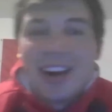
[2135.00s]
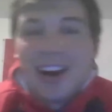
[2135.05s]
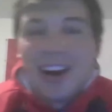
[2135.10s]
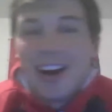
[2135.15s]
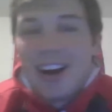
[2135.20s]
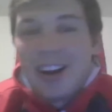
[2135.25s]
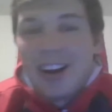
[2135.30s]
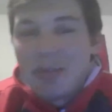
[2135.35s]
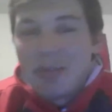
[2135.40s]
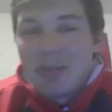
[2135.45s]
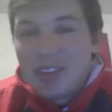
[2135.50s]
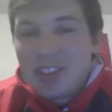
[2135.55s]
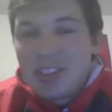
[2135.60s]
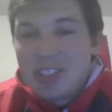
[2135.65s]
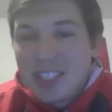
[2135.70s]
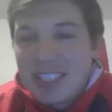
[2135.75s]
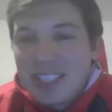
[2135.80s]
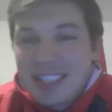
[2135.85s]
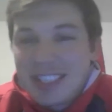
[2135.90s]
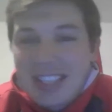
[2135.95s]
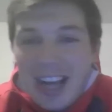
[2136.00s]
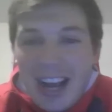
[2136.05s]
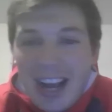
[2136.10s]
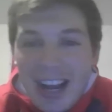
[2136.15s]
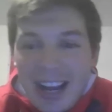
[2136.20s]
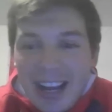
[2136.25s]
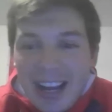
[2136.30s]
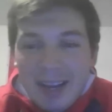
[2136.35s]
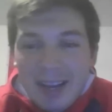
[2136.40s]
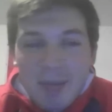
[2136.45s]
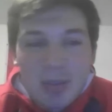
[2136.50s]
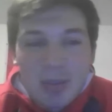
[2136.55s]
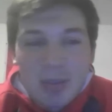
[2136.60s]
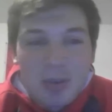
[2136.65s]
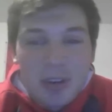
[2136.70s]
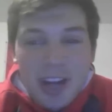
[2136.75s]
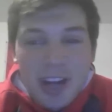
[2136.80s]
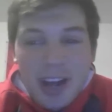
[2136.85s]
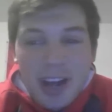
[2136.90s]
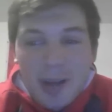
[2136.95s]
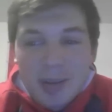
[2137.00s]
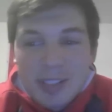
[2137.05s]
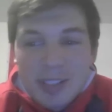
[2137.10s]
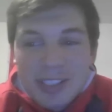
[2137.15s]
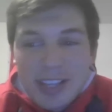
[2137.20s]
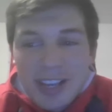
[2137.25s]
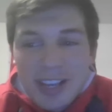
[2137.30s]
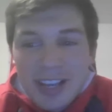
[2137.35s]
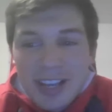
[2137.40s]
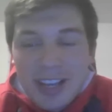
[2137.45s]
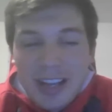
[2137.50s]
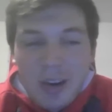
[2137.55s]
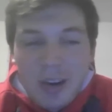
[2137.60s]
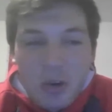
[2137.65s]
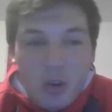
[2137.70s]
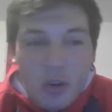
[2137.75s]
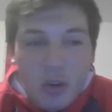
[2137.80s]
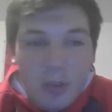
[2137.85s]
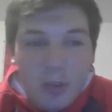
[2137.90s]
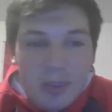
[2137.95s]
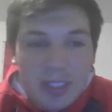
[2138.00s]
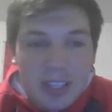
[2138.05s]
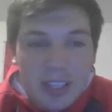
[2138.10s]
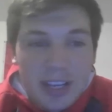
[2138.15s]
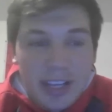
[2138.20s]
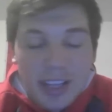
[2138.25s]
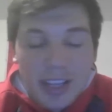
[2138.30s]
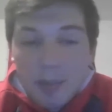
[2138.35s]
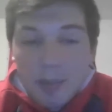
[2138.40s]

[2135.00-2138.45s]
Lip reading: It finished in a tie between Iowa State and Oklahoma State.